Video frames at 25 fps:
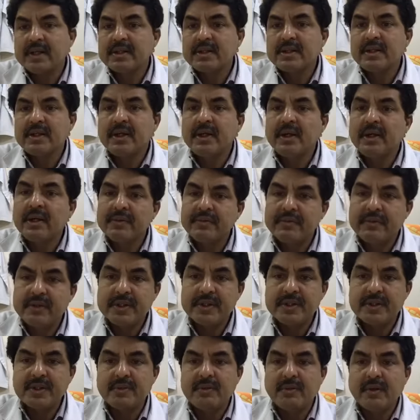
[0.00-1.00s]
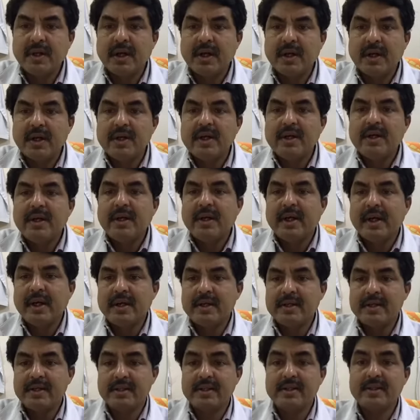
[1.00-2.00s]
or fistula has a
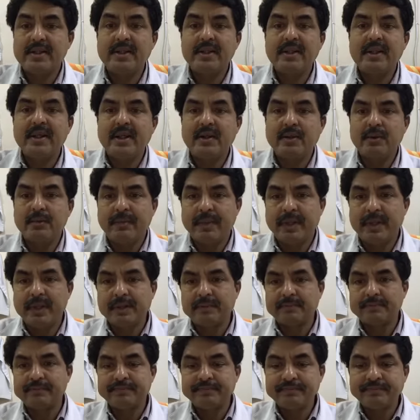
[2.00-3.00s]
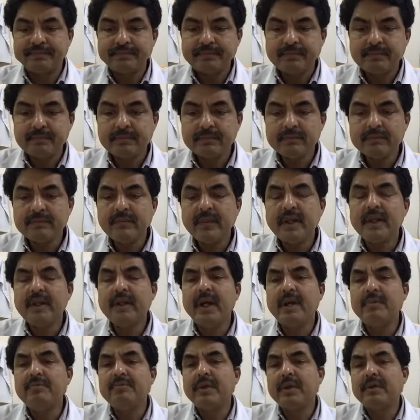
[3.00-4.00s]
single opening,
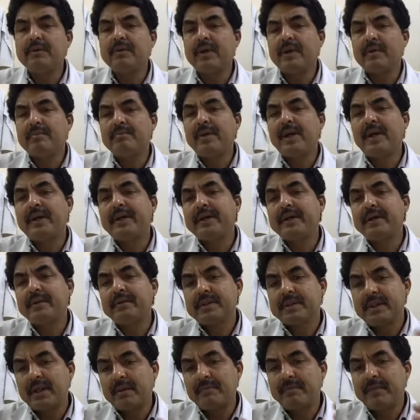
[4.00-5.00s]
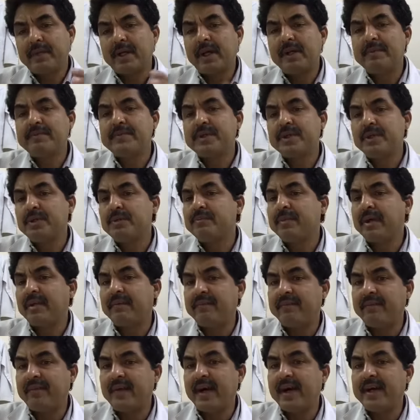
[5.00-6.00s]
number one. But sometimes you may
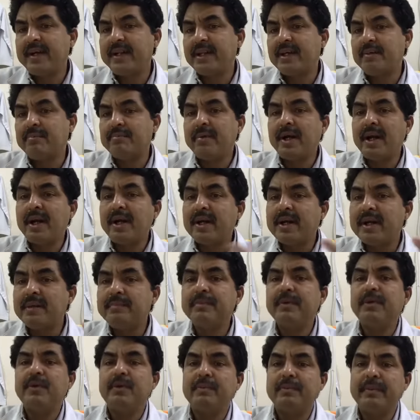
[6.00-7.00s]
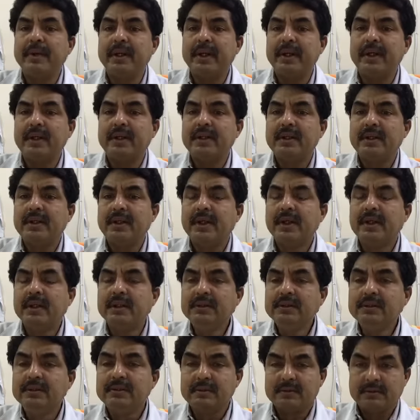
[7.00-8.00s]
find the multiple opening.
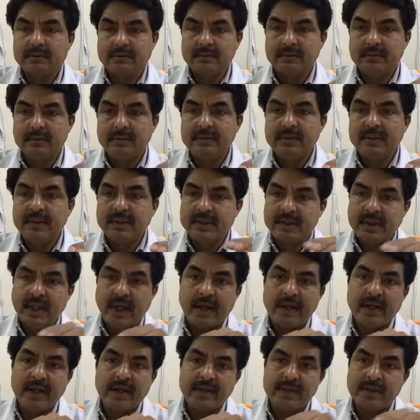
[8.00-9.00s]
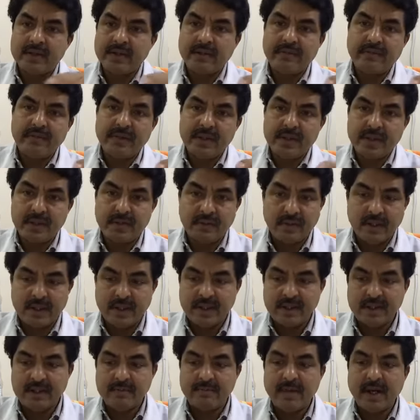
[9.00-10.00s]
Sinus or fistula has a
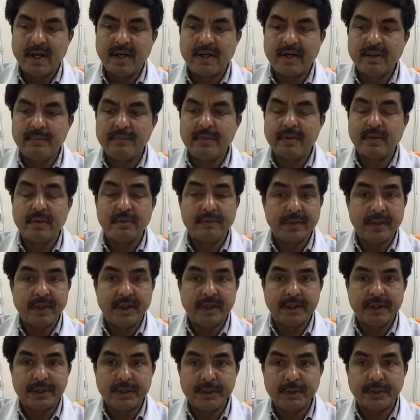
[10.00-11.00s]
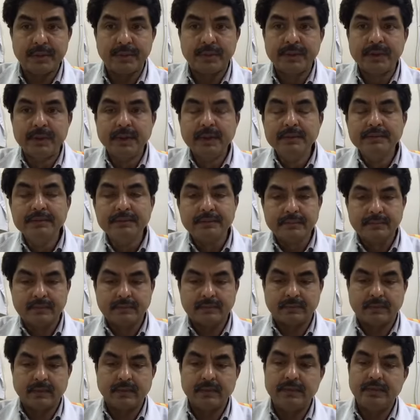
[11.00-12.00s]
multiple opening too.
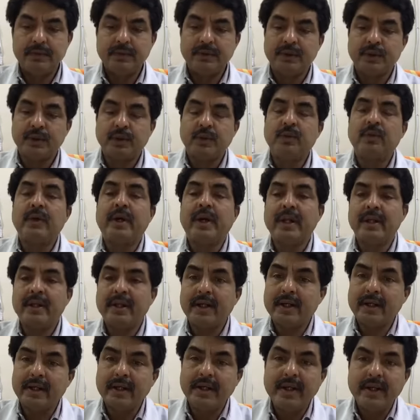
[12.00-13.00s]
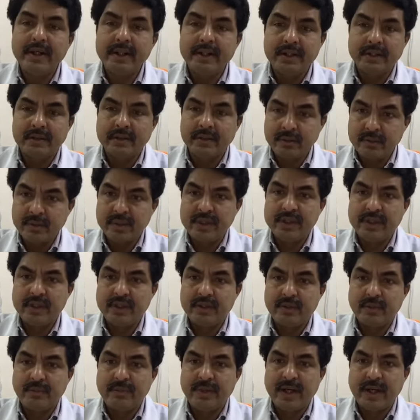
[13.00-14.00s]
So what are the condition? Question to
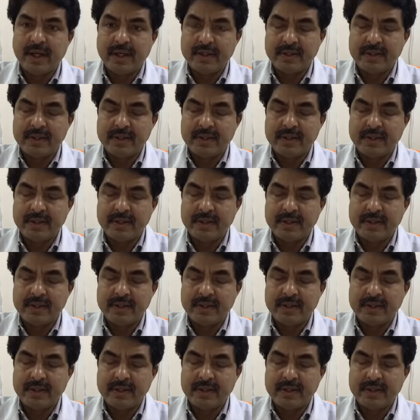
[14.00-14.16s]
be asked.